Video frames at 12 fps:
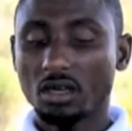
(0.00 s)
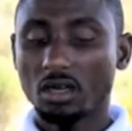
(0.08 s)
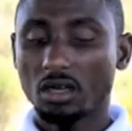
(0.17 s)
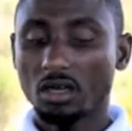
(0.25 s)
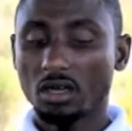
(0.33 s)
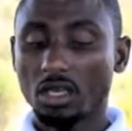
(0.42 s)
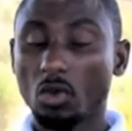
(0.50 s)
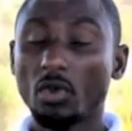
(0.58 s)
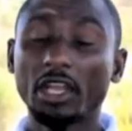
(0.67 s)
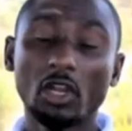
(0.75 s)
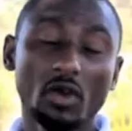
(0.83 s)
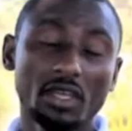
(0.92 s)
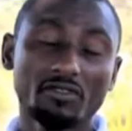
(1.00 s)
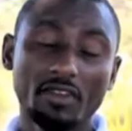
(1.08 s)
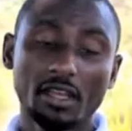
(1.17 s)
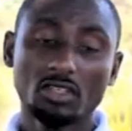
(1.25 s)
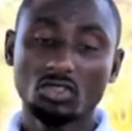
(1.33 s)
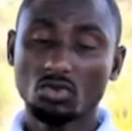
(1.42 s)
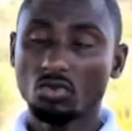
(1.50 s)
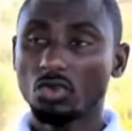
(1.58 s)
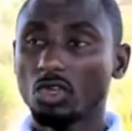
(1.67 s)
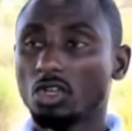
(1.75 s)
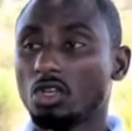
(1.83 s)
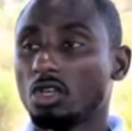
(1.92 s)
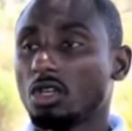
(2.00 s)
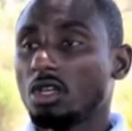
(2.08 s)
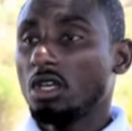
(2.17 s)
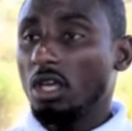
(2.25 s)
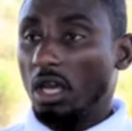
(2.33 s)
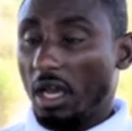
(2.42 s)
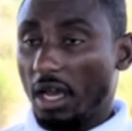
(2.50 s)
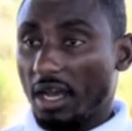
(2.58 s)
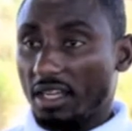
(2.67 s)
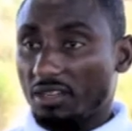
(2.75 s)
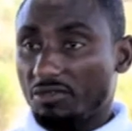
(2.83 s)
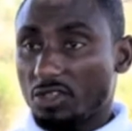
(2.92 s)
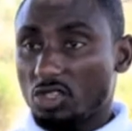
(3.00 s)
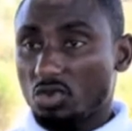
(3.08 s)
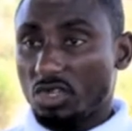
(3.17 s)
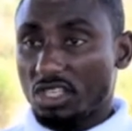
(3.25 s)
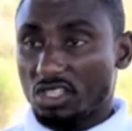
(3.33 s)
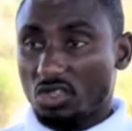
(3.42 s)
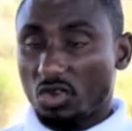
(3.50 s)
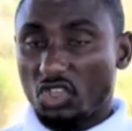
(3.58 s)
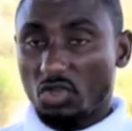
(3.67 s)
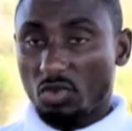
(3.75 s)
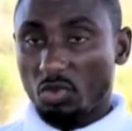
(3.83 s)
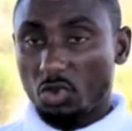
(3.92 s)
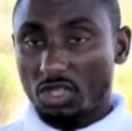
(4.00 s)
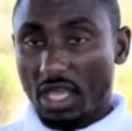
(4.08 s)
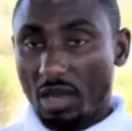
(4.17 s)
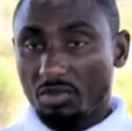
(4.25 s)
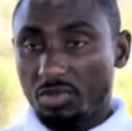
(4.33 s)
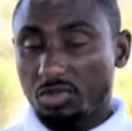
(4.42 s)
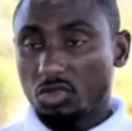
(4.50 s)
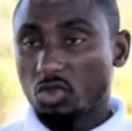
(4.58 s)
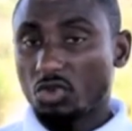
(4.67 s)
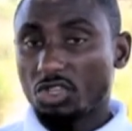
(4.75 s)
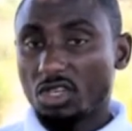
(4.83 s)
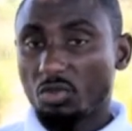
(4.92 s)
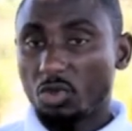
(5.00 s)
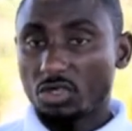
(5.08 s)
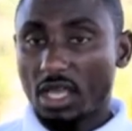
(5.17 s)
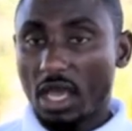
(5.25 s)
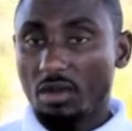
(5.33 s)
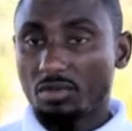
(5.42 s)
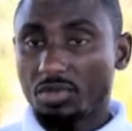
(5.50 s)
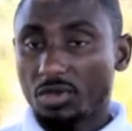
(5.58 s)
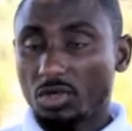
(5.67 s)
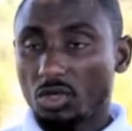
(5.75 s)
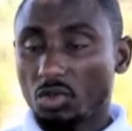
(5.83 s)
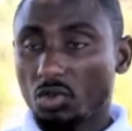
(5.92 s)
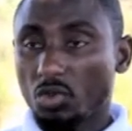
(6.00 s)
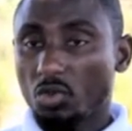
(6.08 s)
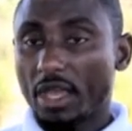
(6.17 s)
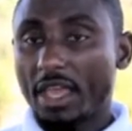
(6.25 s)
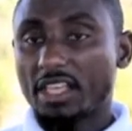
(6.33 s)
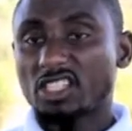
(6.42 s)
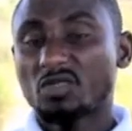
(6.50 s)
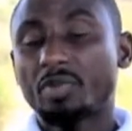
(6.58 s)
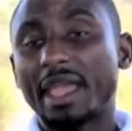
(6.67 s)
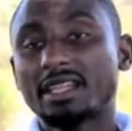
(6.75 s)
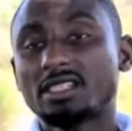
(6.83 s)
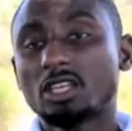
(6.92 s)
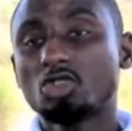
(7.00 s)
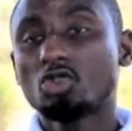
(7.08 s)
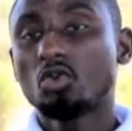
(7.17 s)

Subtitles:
a week-long event too. The first 2 days is going to be boot camp. During the boot camp, we are expected